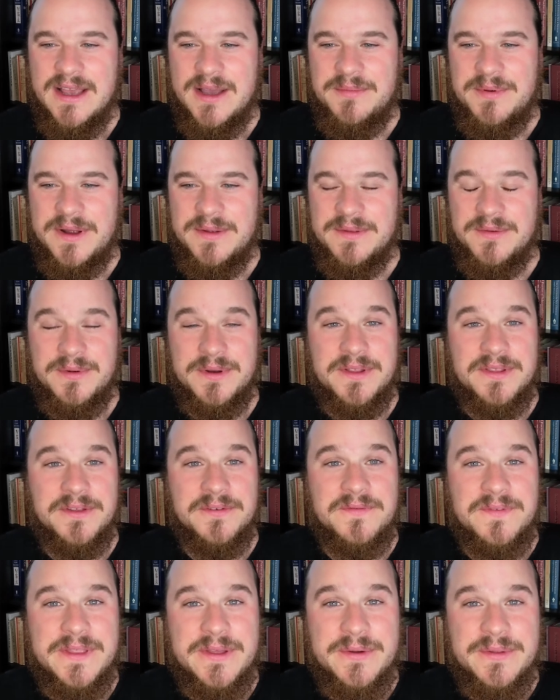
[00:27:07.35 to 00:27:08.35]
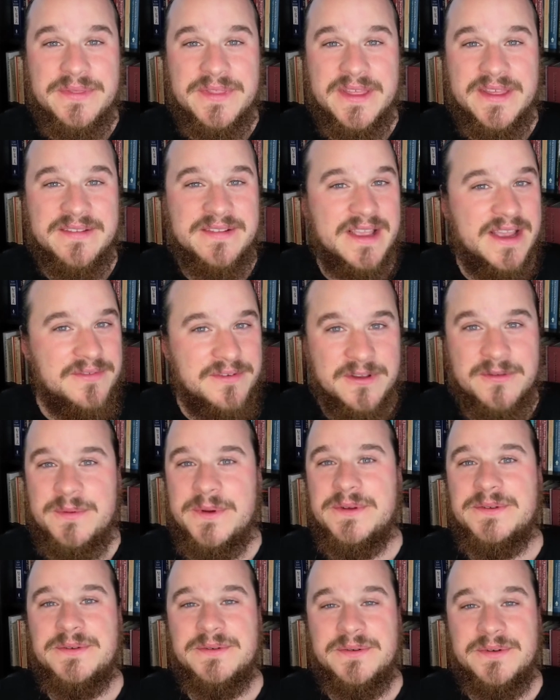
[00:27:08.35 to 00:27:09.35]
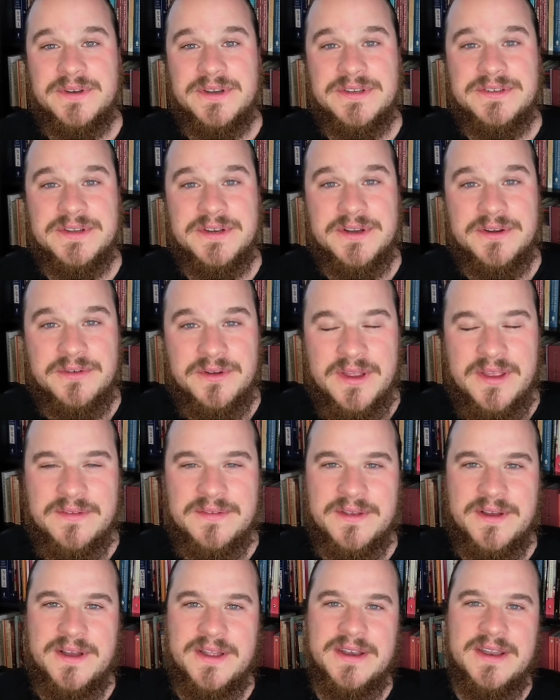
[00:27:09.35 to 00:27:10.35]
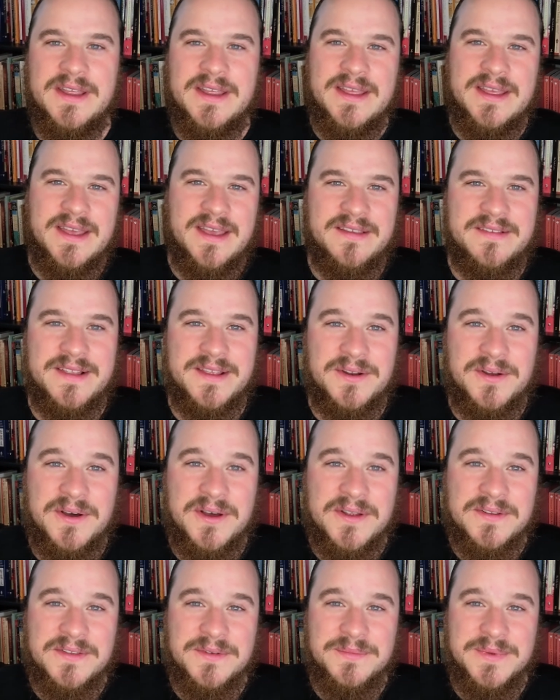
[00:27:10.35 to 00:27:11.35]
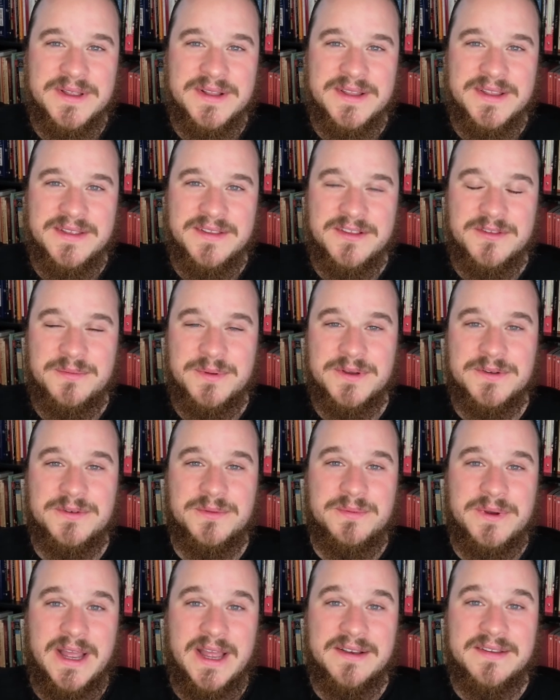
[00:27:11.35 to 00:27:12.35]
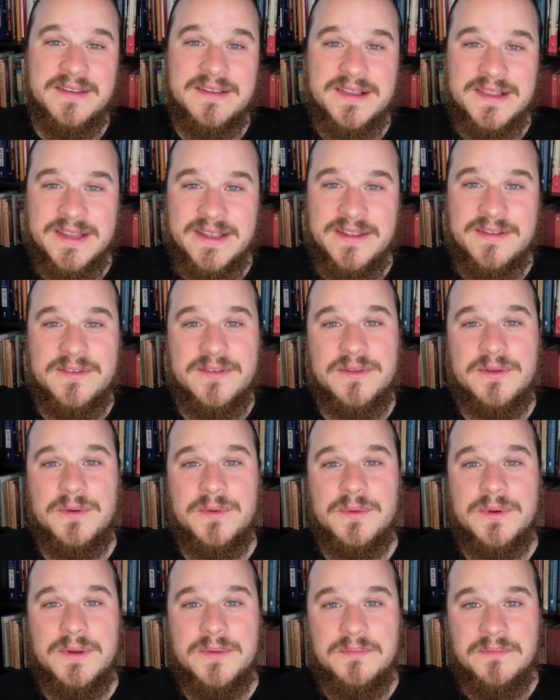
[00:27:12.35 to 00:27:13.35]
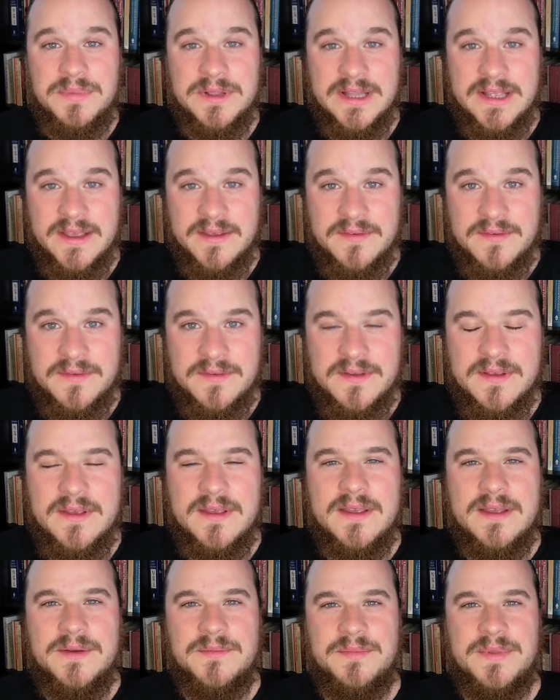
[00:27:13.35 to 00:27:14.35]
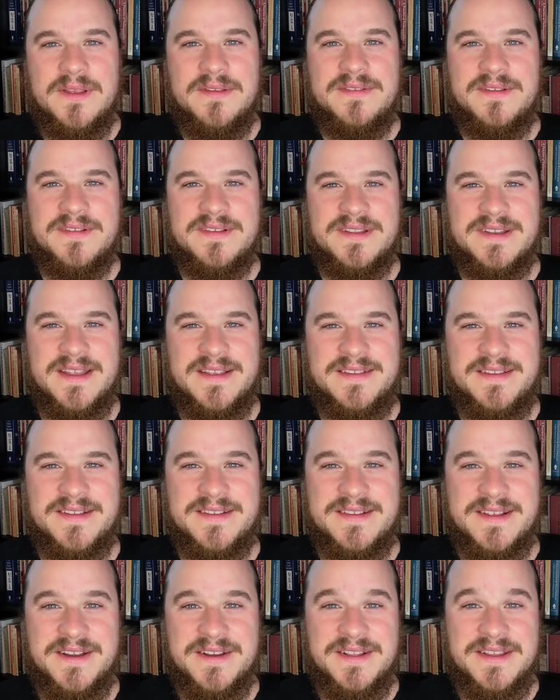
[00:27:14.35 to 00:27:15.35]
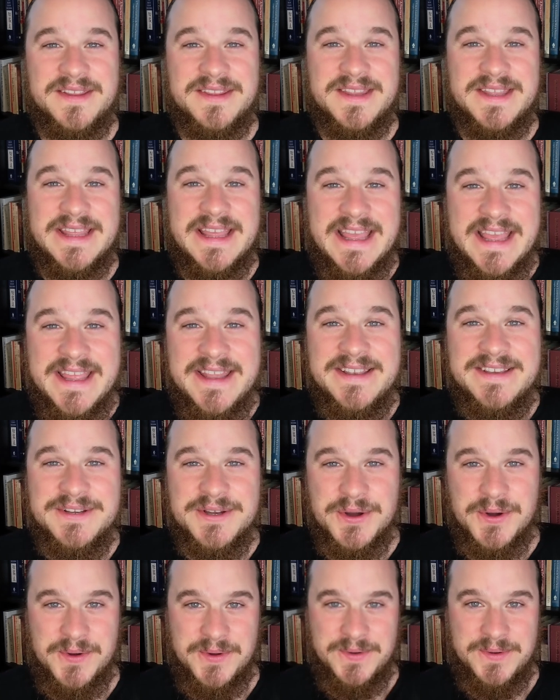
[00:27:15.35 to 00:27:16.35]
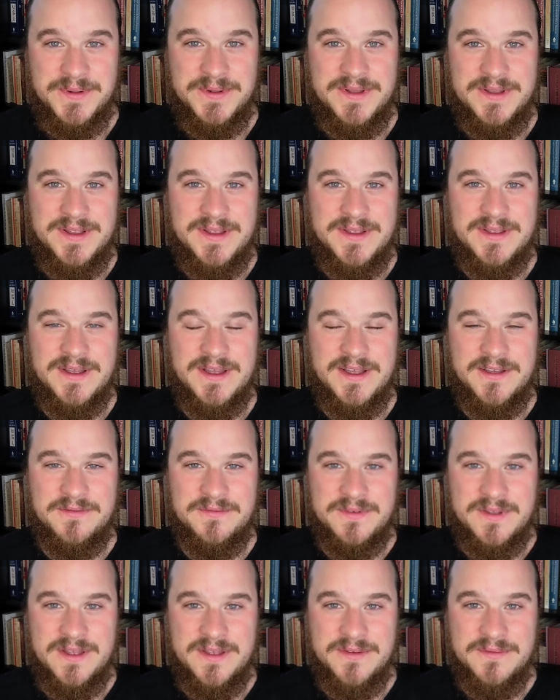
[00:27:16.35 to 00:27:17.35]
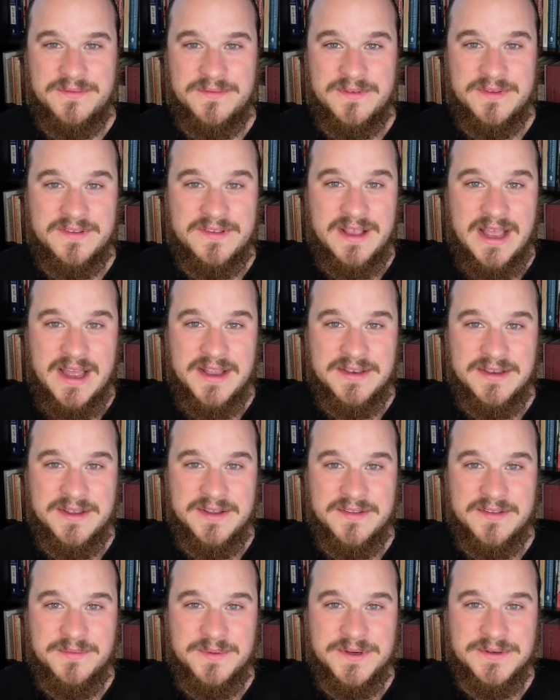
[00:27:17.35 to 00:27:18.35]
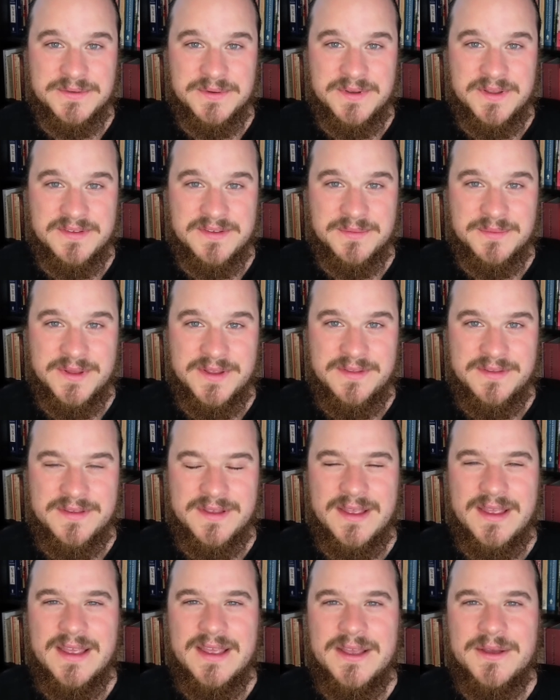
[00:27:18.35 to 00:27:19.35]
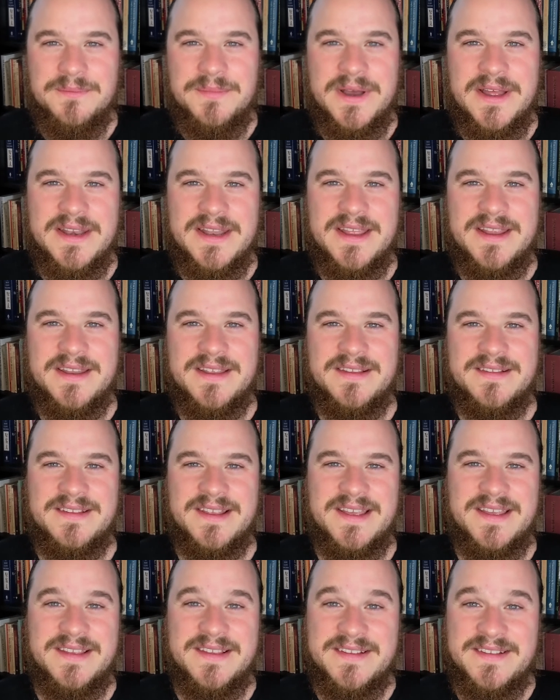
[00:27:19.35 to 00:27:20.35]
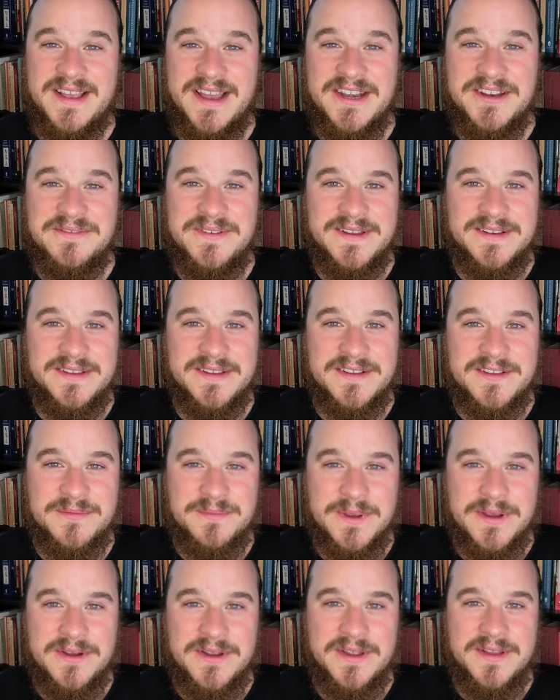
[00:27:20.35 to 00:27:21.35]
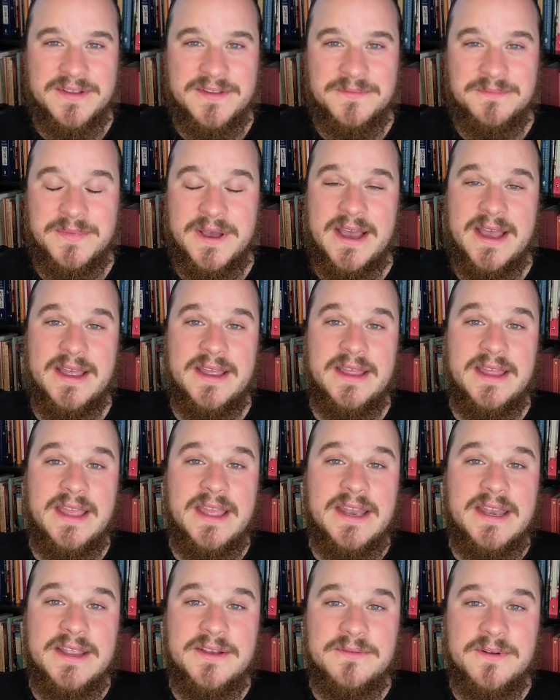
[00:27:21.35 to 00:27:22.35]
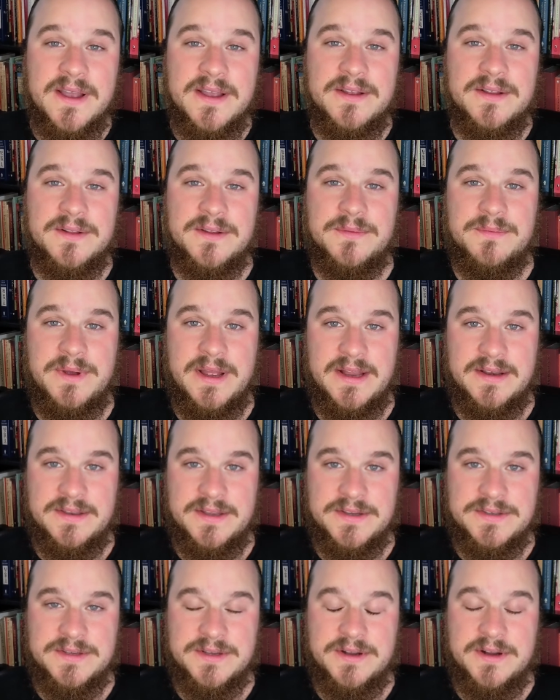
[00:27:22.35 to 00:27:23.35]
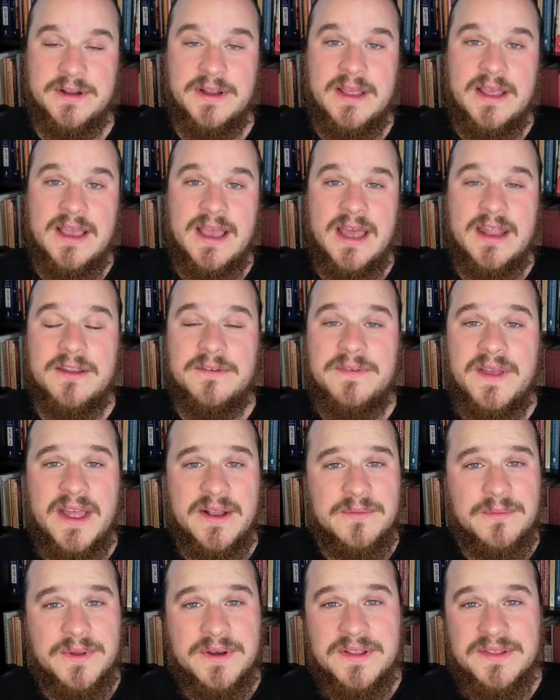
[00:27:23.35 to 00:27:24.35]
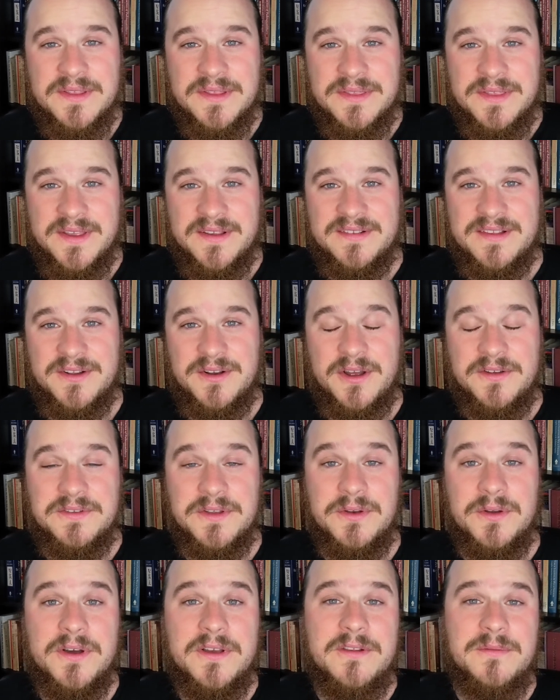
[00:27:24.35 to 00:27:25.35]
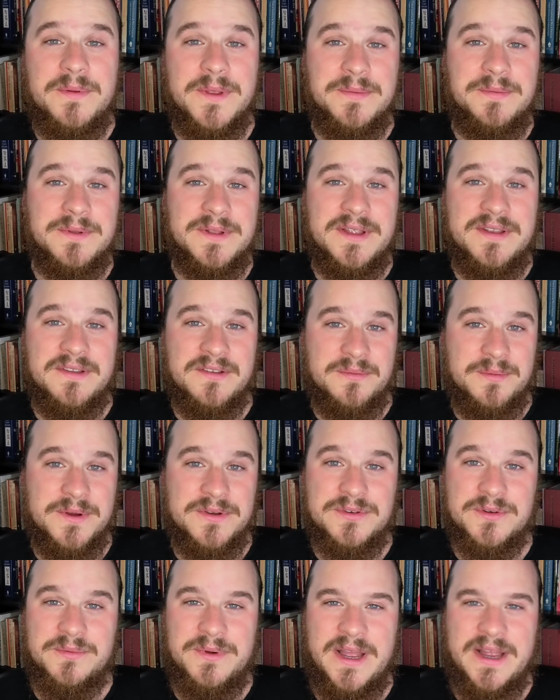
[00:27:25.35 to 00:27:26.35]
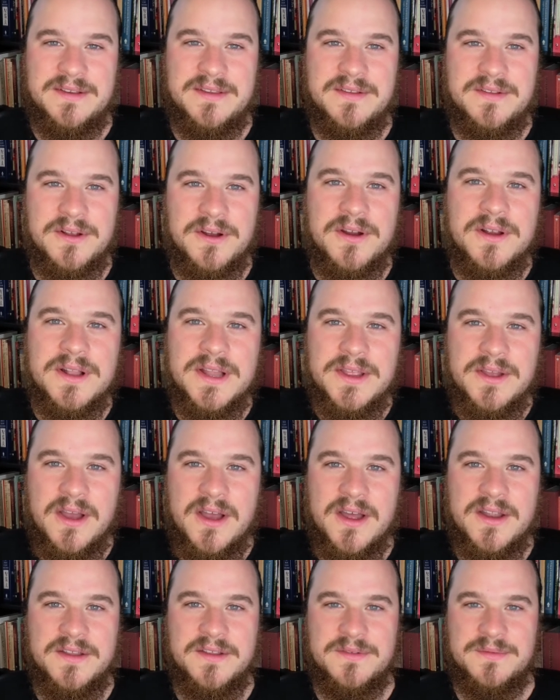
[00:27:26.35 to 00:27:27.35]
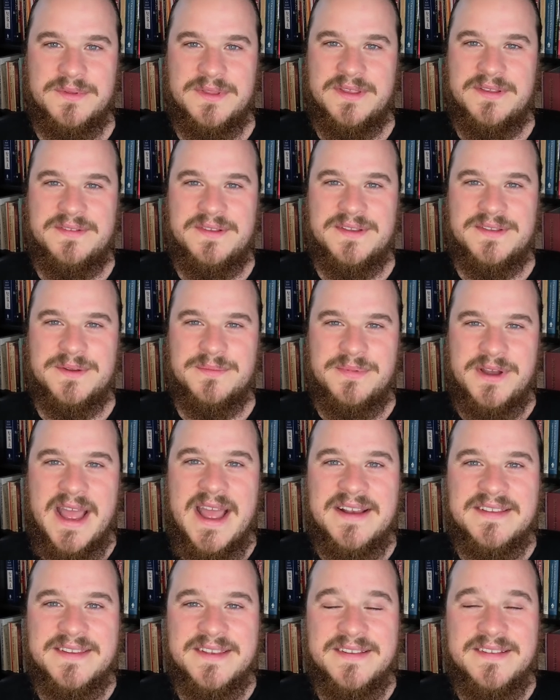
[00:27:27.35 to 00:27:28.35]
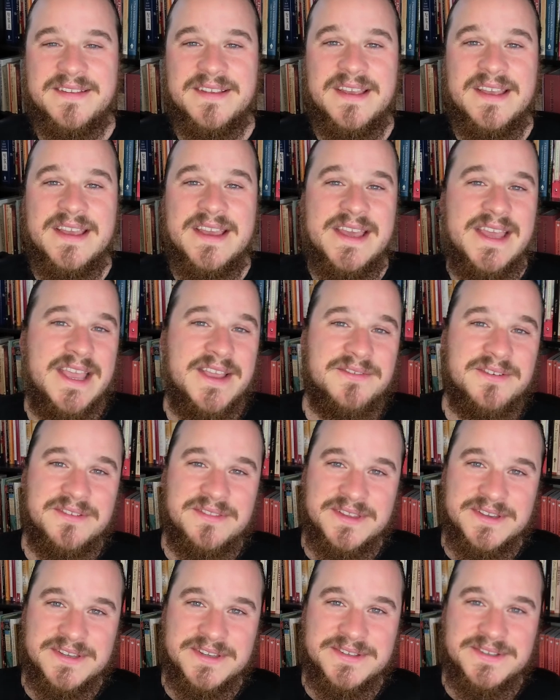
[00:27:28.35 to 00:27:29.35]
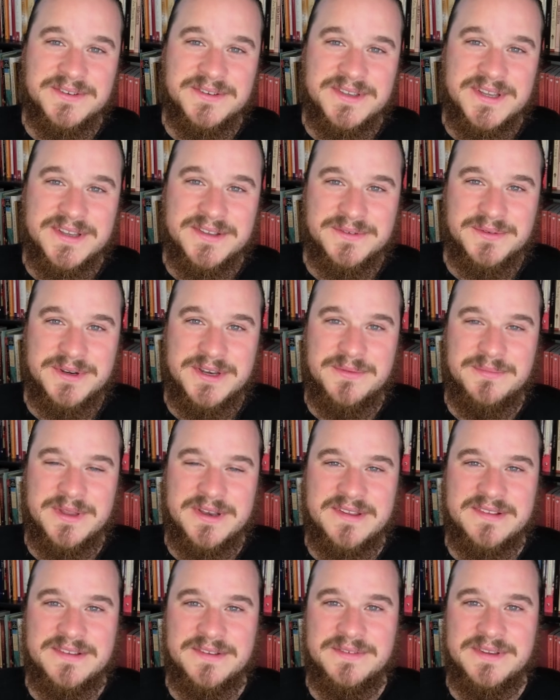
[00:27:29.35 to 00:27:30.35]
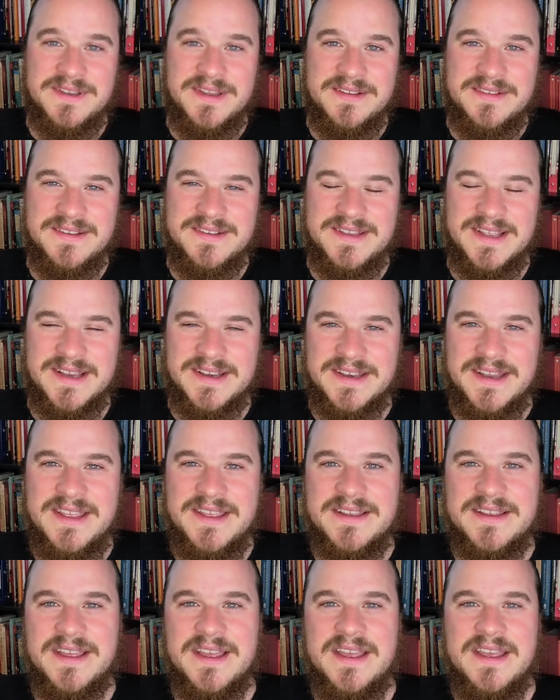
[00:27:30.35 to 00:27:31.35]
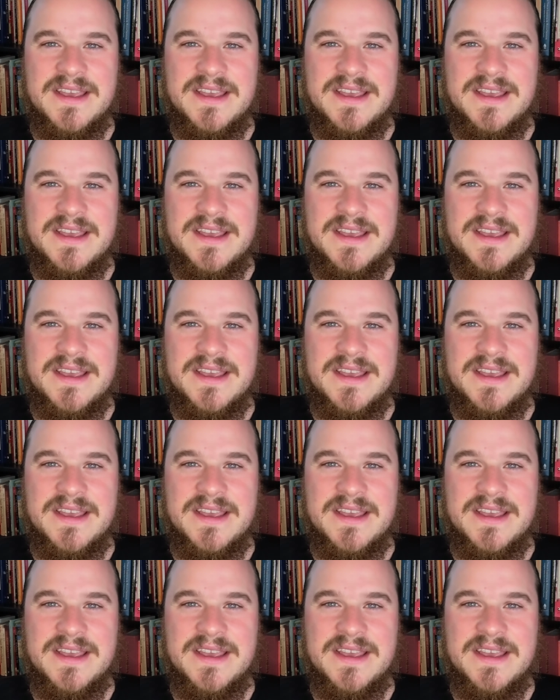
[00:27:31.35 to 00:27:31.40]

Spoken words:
Probably one of the few things every spiritual tradition agrees on is that ultimately spiritual practice leads to bliss. Bliss isn't necessarily the end goal of sadhana and spiritual disciplines, but it is a side effect experienced by any regular practitioner. And in fact, one of the things that often hooks people into spiritual practice early on is when they sit to practice, even if they just do 10, 20 minutes of a decent technique,